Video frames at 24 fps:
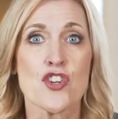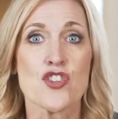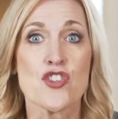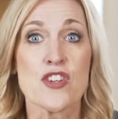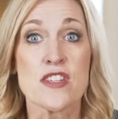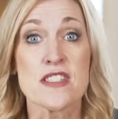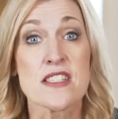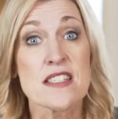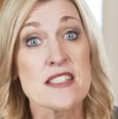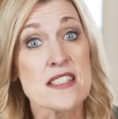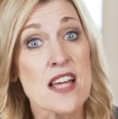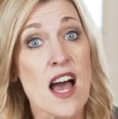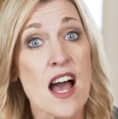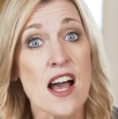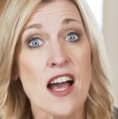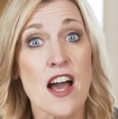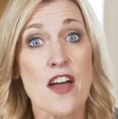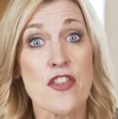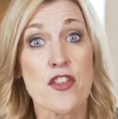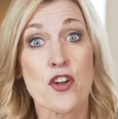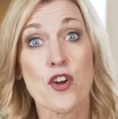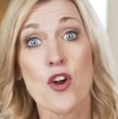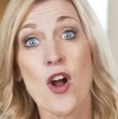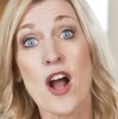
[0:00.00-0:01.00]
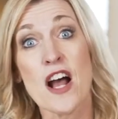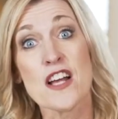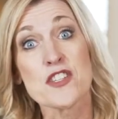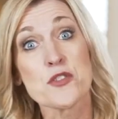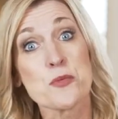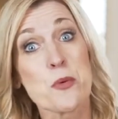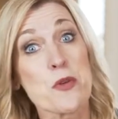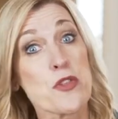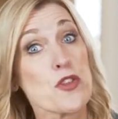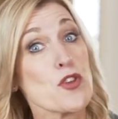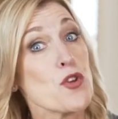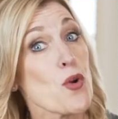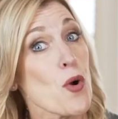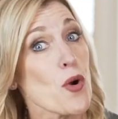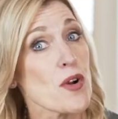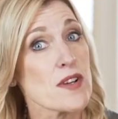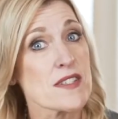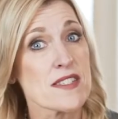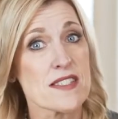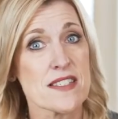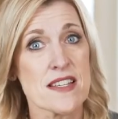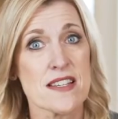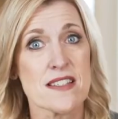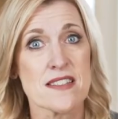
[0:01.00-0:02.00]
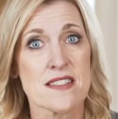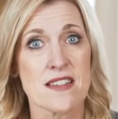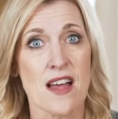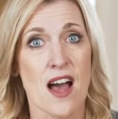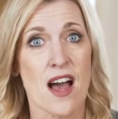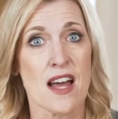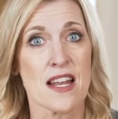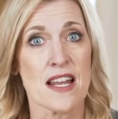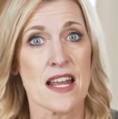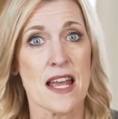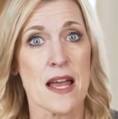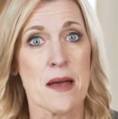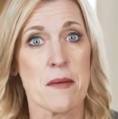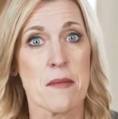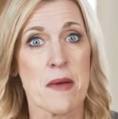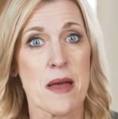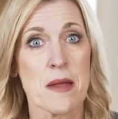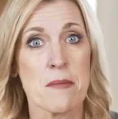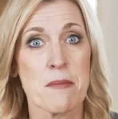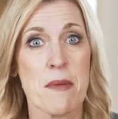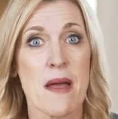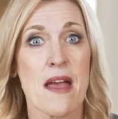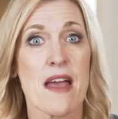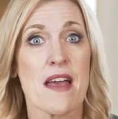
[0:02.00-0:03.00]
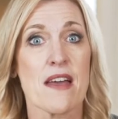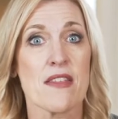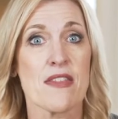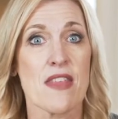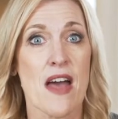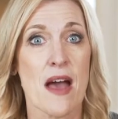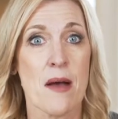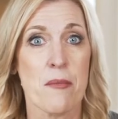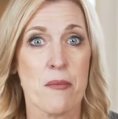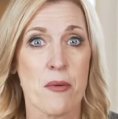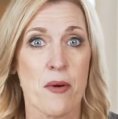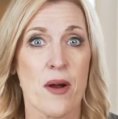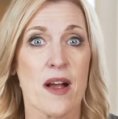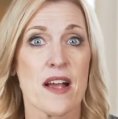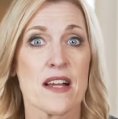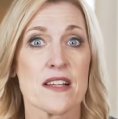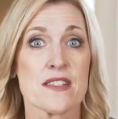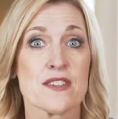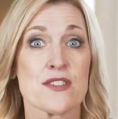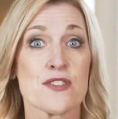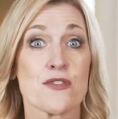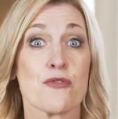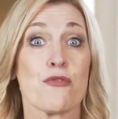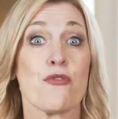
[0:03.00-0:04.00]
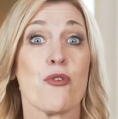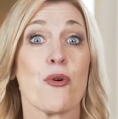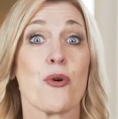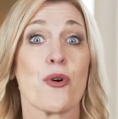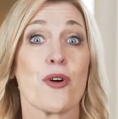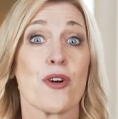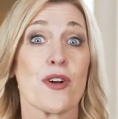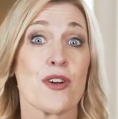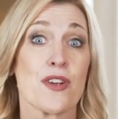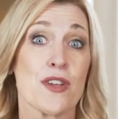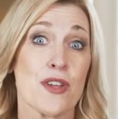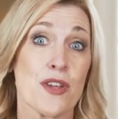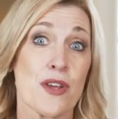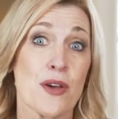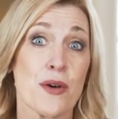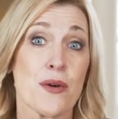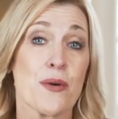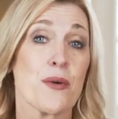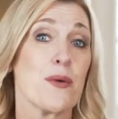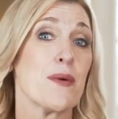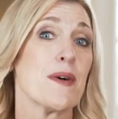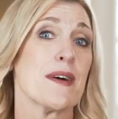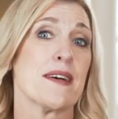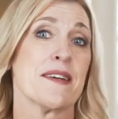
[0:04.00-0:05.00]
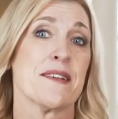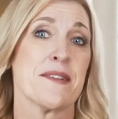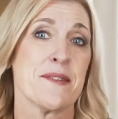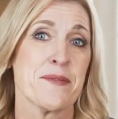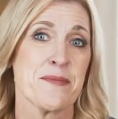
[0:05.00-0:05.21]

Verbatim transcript: Jesus hung on the cross with your sins on him and paid that price for you.